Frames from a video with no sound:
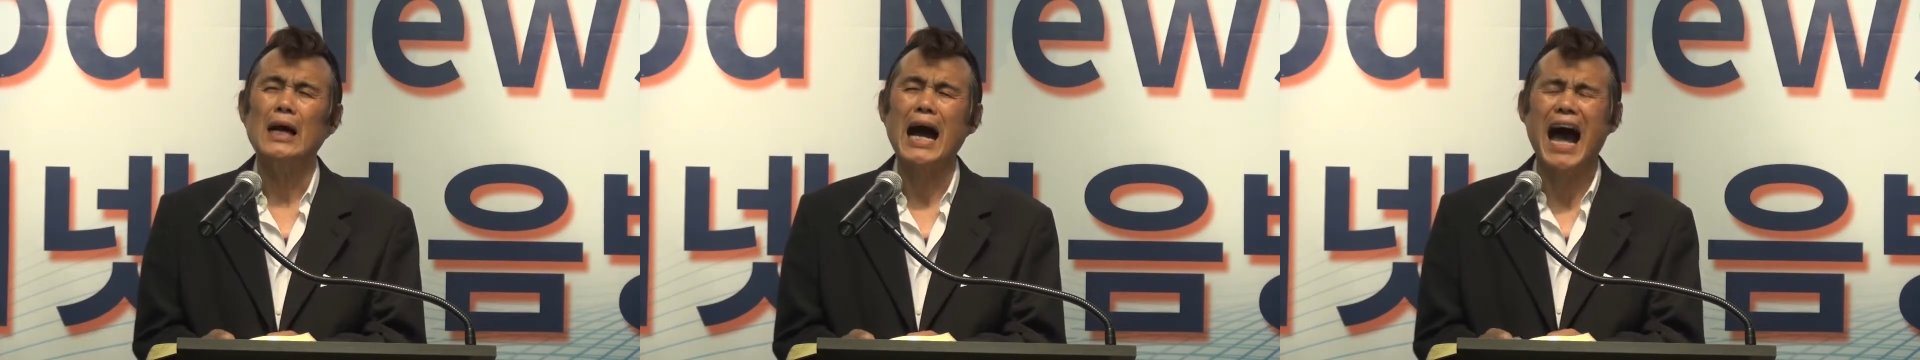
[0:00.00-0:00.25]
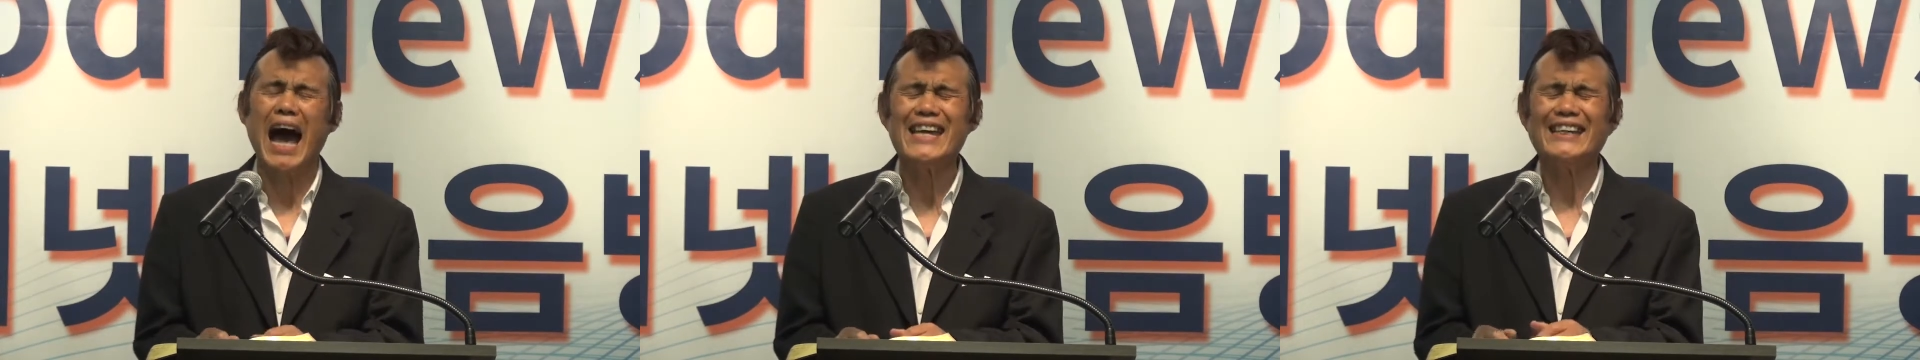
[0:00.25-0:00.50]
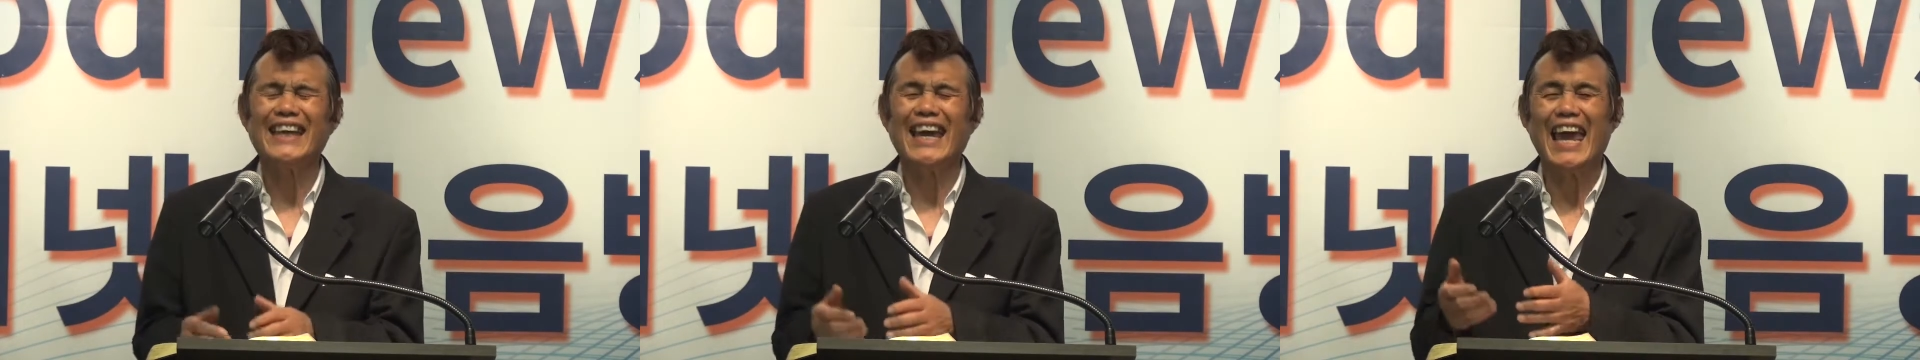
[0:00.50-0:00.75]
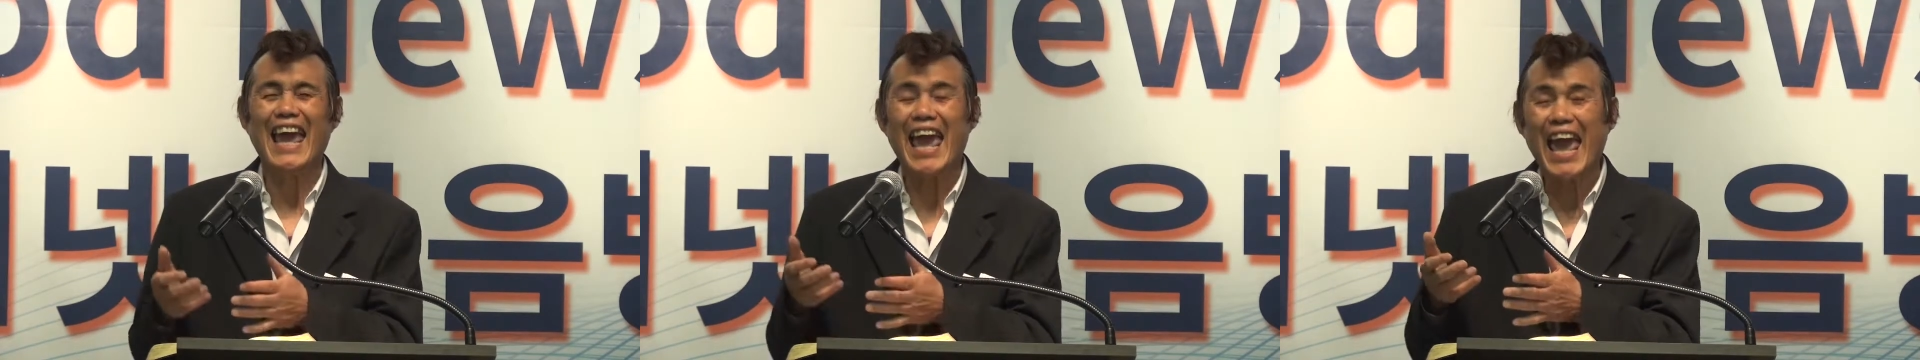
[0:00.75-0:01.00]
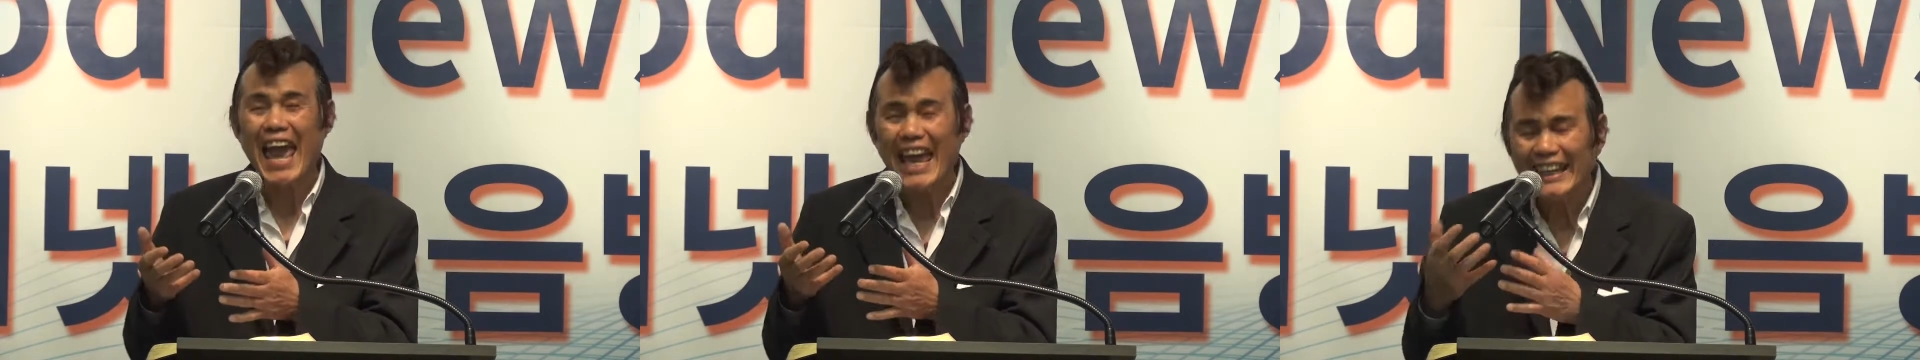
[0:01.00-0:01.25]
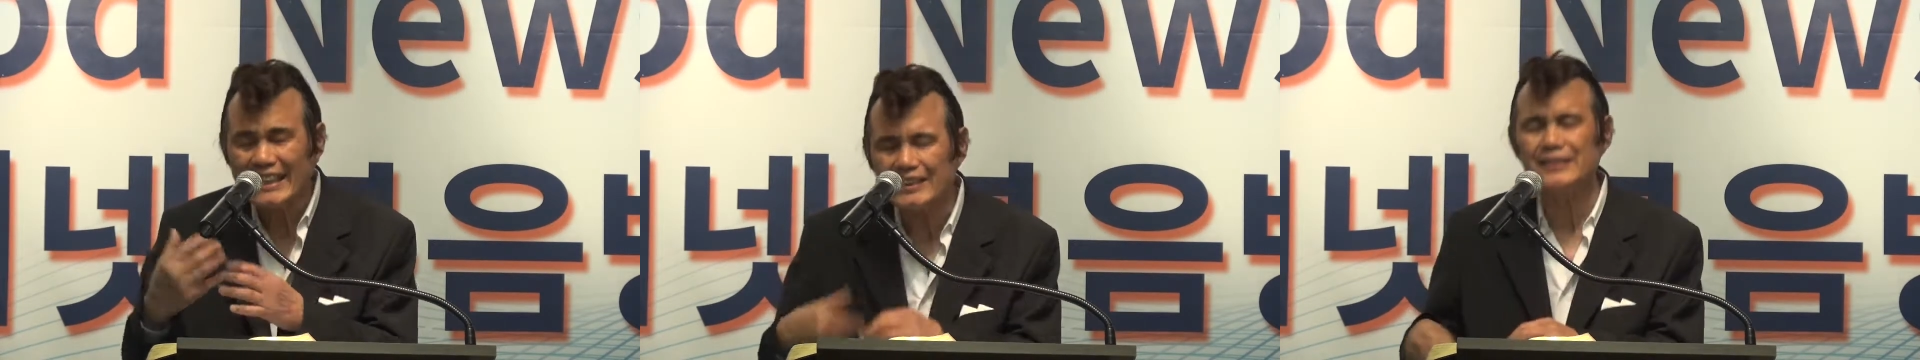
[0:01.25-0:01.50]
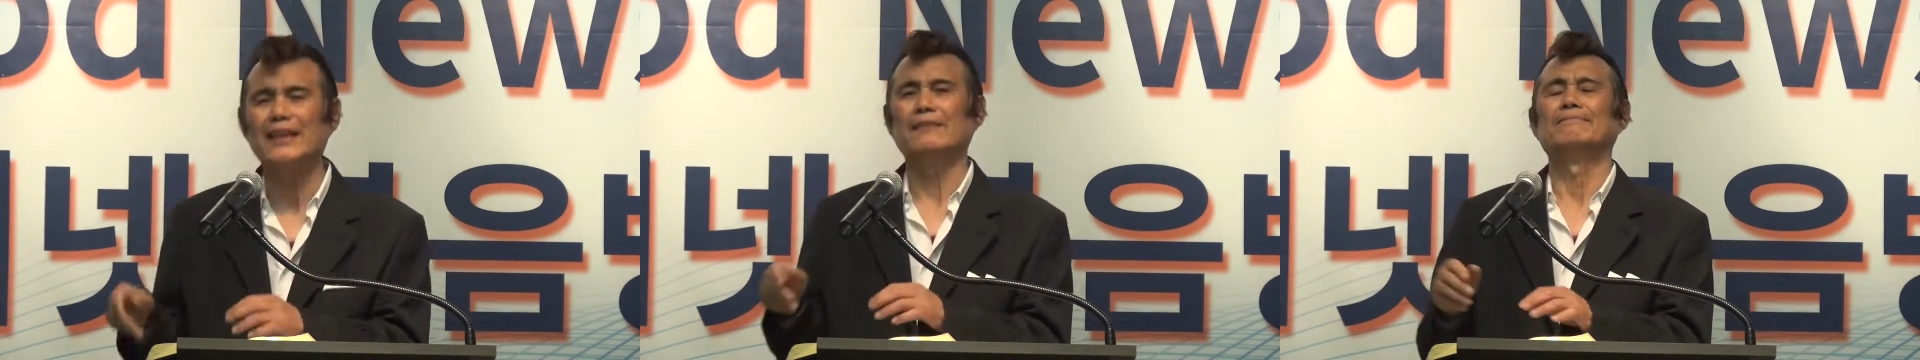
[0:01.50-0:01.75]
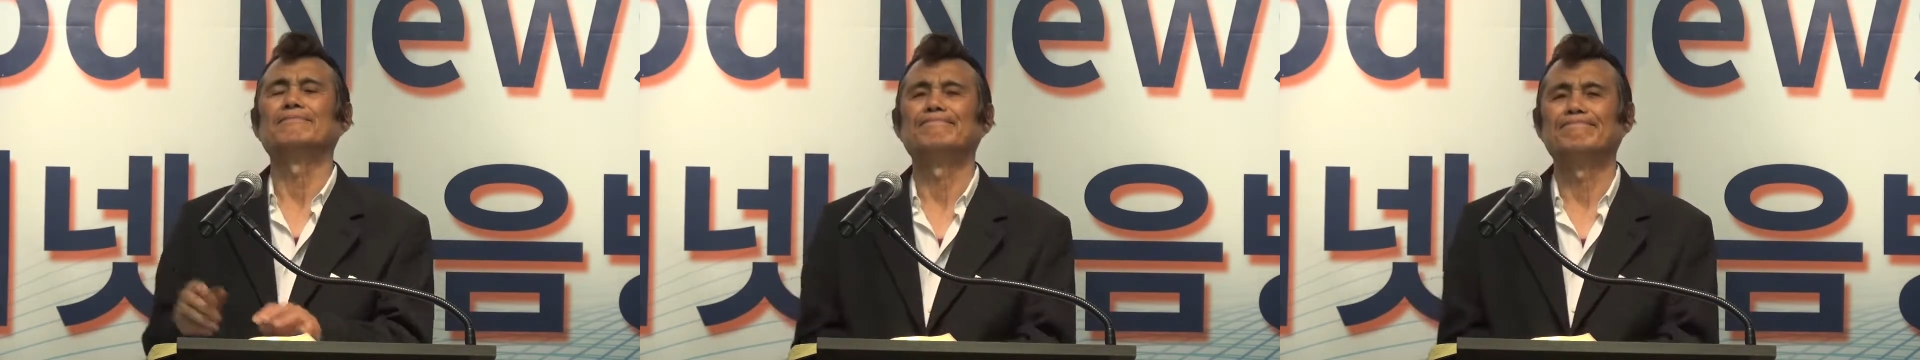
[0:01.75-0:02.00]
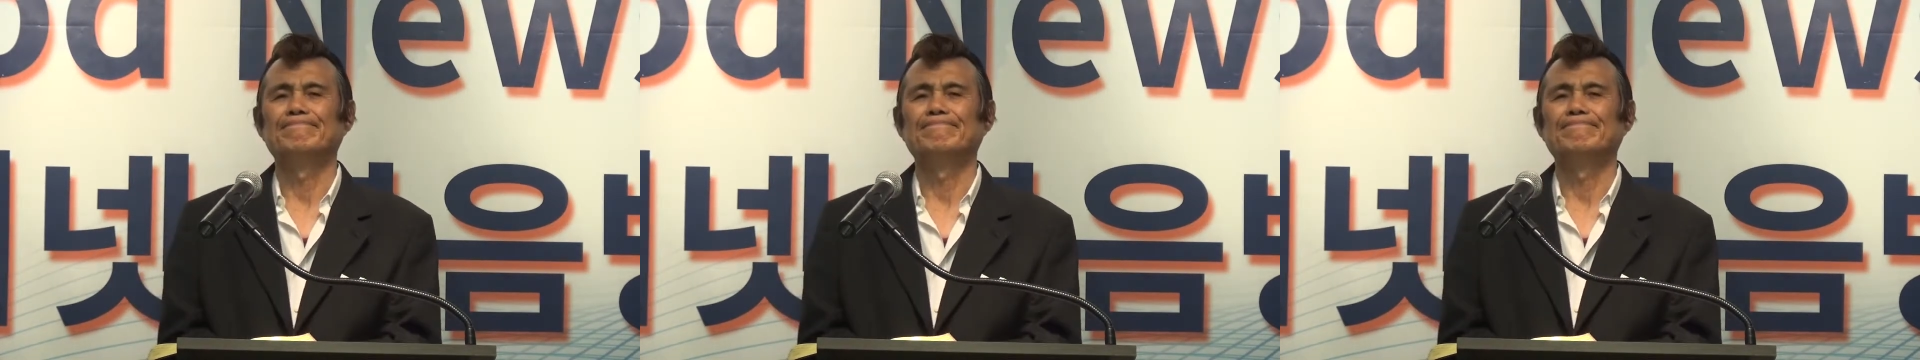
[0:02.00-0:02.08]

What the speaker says: I ate them.